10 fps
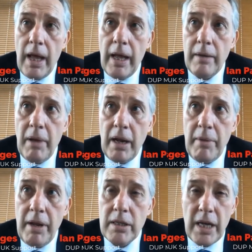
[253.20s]
and
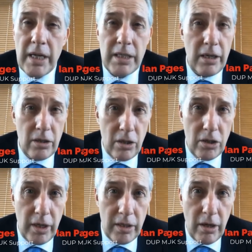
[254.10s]
Ballymena is actually an
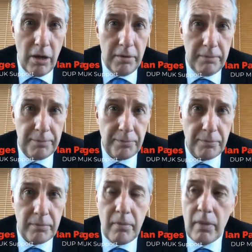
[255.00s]
industrial town,
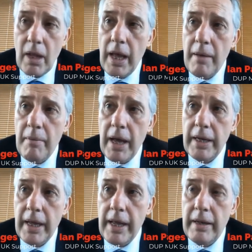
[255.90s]

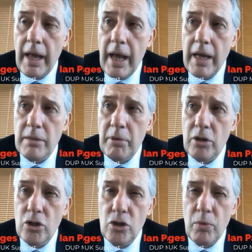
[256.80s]
and it has
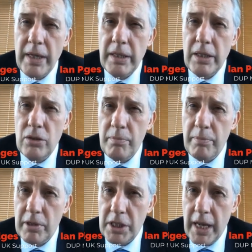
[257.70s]
about
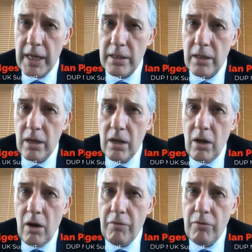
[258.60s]
22%
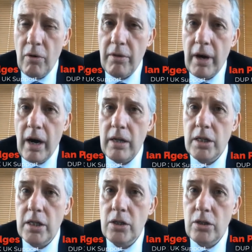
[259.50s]
of Northern
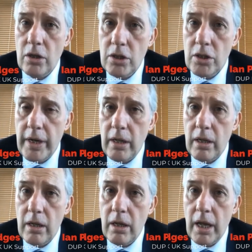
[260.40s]
Ireland's industrial